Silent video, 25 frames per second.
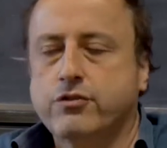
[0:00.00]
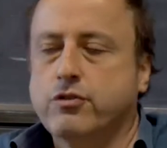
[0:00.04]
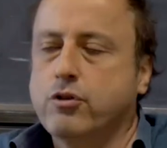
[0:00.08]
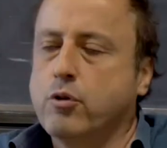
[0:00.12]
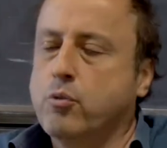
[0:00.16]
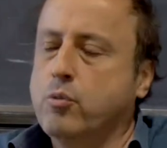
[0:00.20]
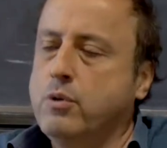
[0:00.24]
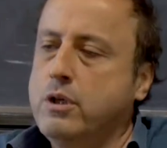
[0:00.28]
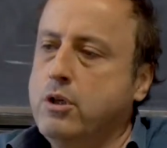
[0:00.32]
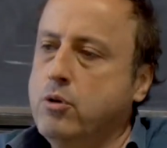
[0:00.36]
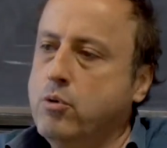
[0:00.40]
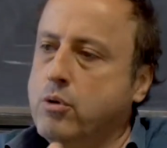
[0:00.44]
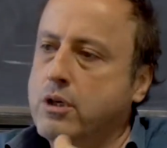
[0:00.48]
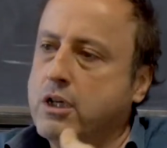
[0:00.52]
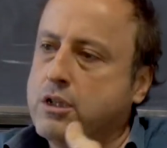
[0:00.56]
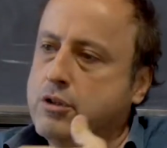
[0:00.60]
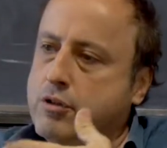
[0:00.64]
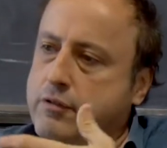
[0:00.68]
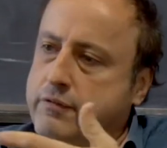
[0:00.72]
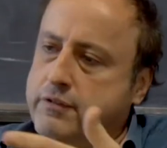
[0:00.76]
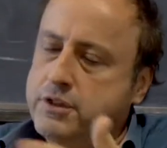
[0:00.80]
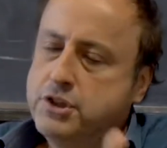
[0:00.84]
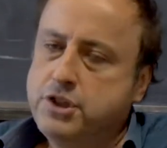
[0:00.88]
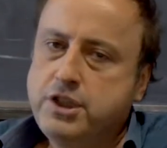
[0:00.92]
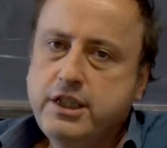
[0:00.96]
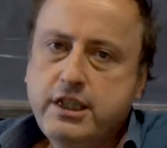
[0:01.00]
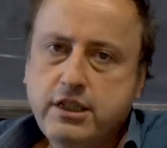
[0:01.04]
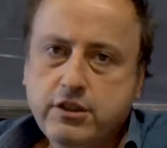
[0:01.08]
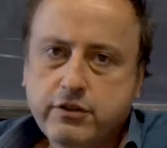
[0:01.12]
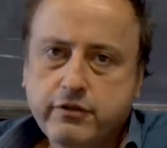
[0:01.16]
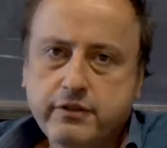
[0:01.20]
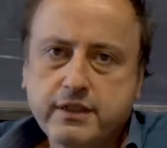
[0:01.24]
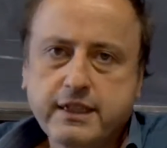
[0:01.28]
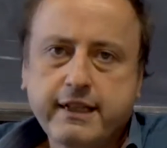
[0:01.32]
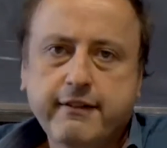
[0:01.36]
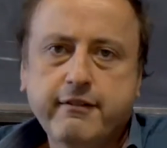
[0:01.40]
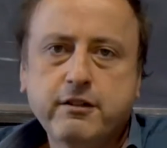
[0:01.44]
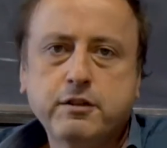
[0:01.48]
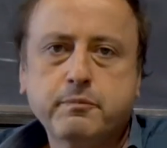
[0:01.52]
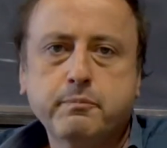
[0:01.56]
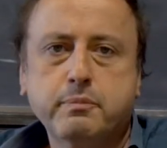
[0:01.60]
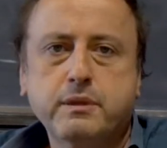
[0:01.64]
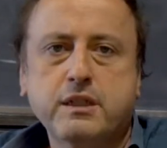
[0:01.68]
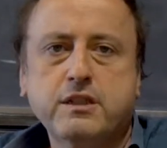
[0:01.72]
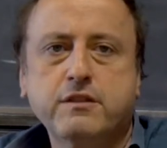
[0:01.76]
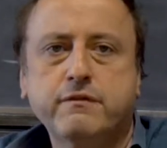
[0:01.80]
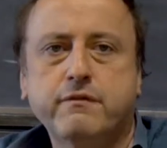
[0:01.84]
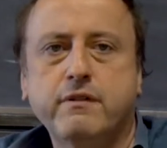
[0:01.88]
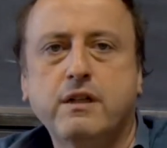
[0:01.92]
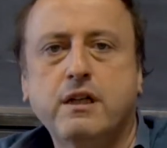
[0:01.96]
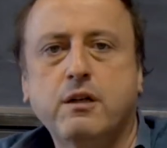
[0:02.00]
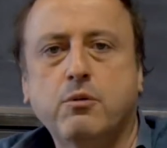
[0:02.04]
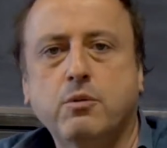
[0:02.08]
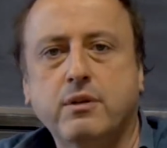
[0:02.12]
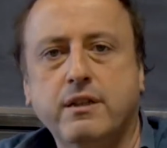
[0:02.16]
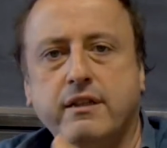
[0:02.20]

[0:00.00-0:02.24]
So we look at all the genes that are expressed there,